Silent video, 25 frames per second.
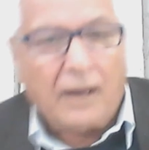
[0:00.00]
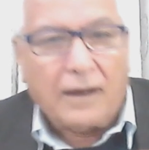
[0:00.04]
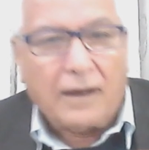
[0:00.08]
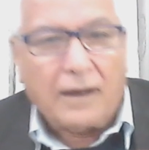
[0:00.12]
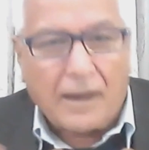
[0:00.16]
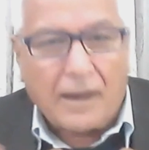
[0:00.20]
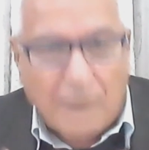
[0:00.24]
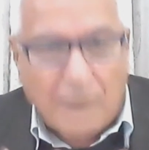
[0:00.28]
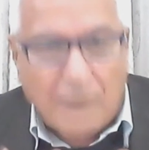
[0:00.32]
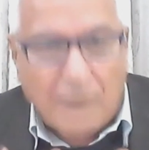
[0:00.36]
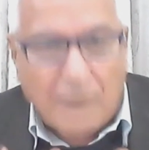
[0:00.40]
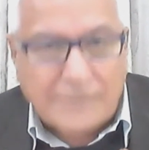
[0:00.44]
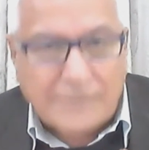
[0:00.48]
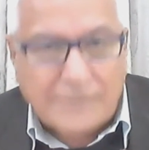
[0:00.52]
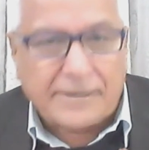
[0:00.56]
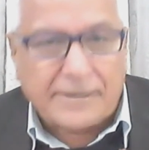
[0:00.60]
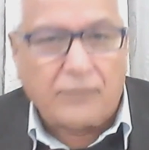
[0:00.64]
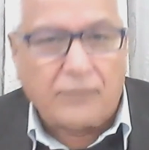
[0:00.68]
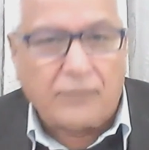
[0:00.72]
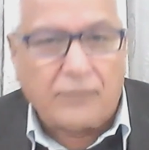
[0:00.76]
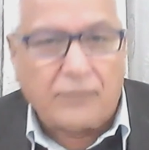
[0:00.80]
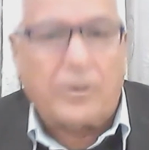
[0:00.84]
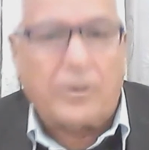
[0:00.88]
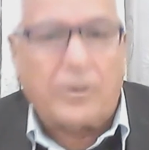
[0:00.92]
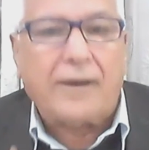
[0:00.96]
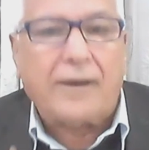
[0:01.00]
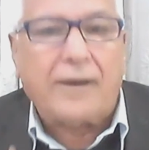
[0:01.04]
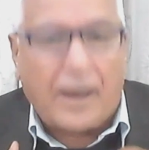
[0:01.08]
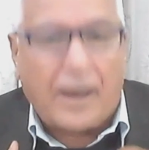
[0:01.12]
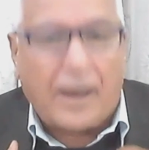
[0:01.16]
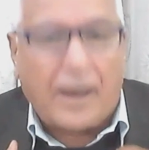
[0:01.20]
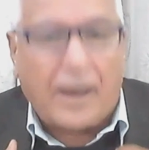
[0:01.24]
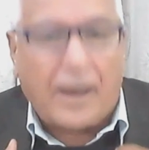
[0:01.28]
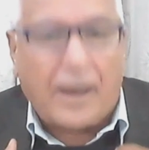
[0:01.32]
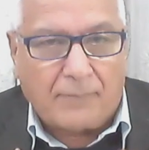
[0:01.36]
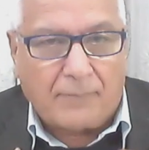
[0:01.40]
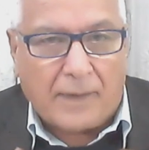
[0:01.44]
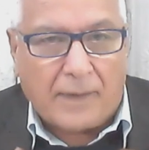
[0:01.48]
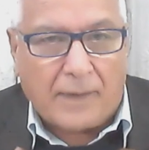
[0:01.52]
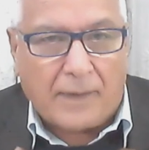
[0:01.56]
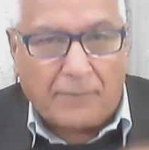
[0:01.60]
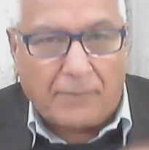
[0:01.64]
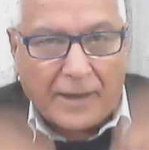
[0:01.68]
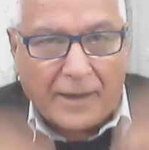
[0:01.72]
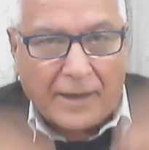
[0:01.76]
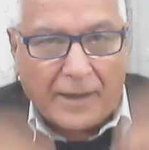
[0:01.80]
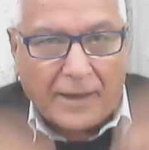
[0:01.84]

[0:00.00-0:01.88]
I'm asking where I am. Am I